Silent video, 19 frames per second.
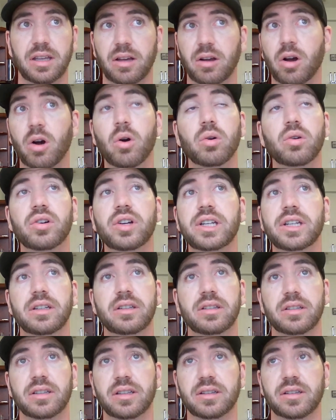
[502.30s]

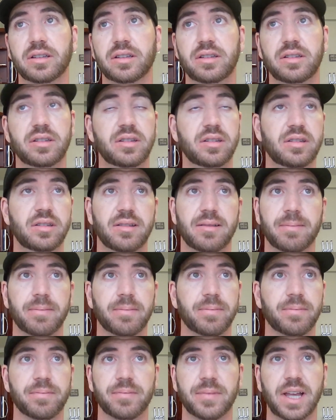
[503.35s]
Oakland
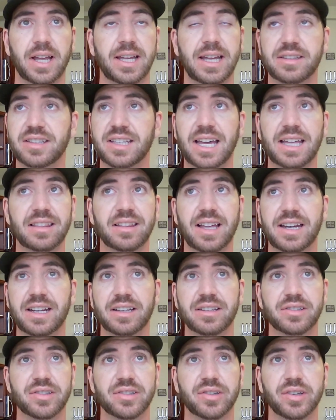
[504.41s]
against the
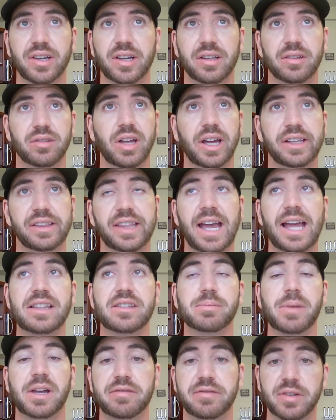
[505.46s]
Athletics, like
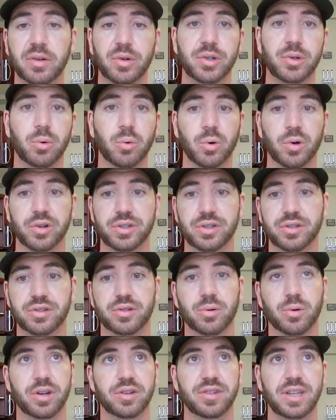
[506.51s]
that's my villain origin
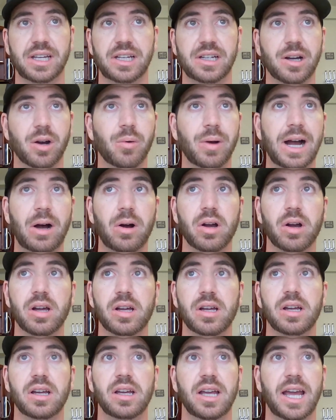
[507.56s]
story. They go out
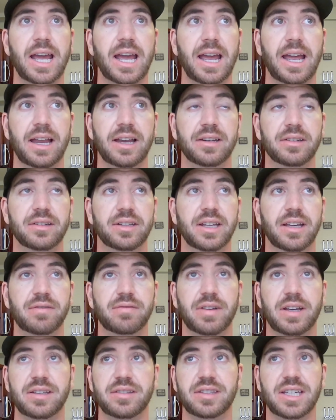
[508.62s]
and they
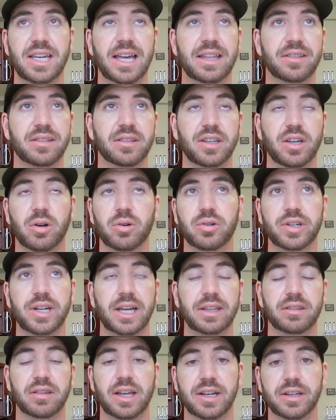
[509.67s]
face the Oakland
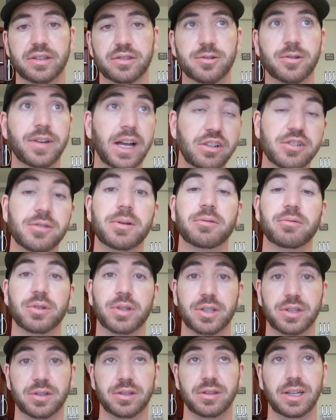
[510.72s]
Athletics, who have actually been
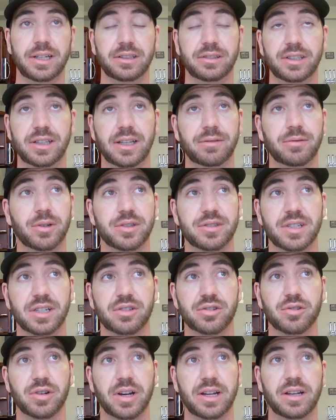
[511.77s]
really good lately. They've won
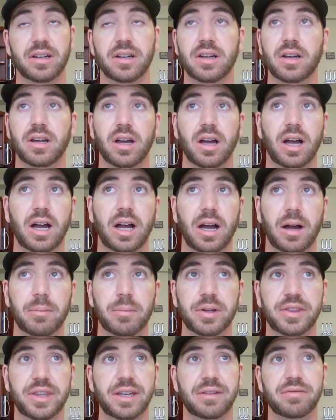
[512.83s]
6 straight.
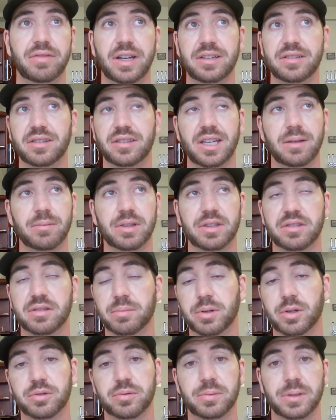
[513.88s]
But they face a team that's
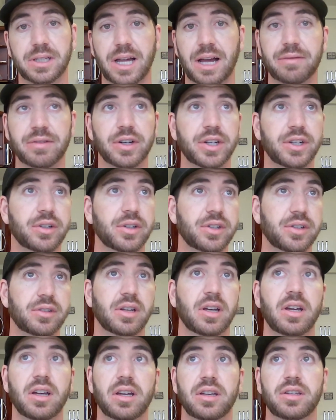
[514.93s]
supposed to be not very good.
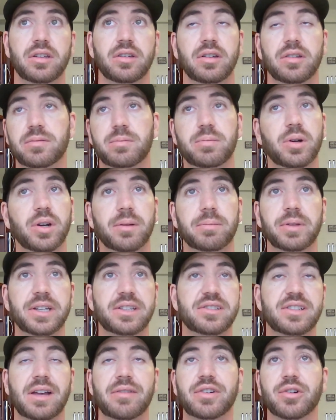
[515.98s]
You just put up like
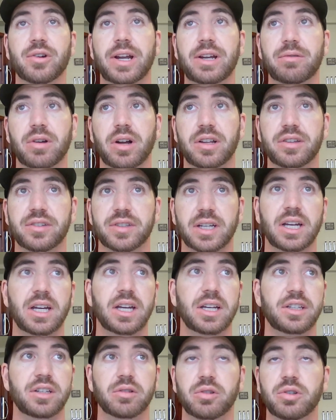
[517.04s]
7 or 8 runs.
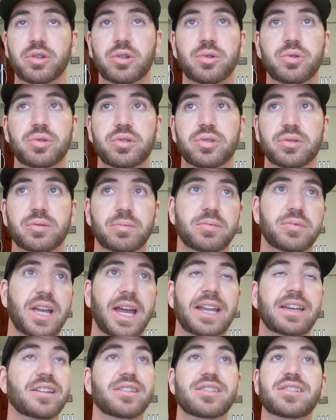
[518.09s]
You lose
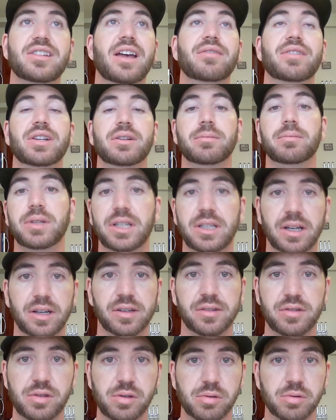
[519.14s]
10-7
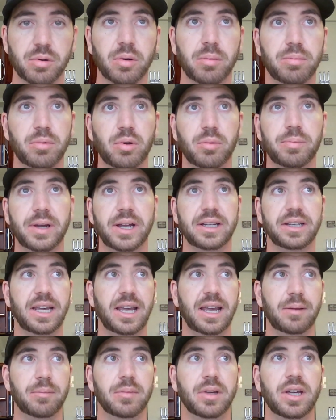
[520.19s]
because you threw a bullpen
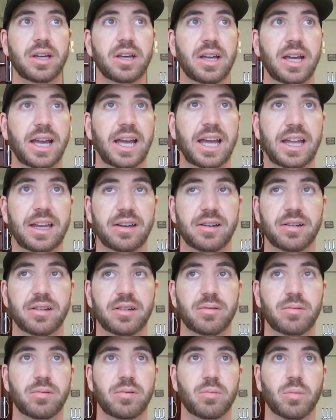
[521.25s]
game and
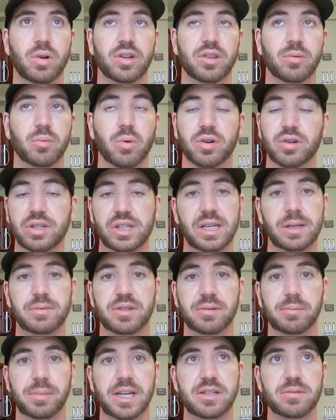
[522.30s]
one of the worst teams
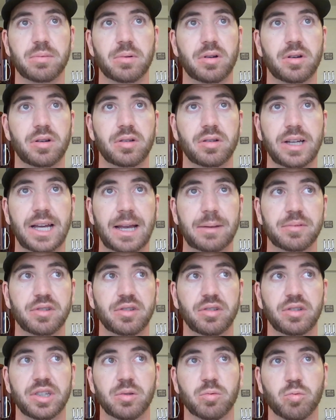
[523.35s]
in baseball
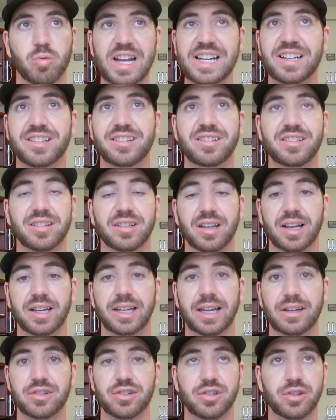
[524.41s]
absolutely rakes
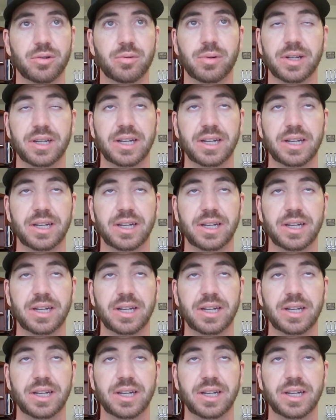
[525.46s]
against you.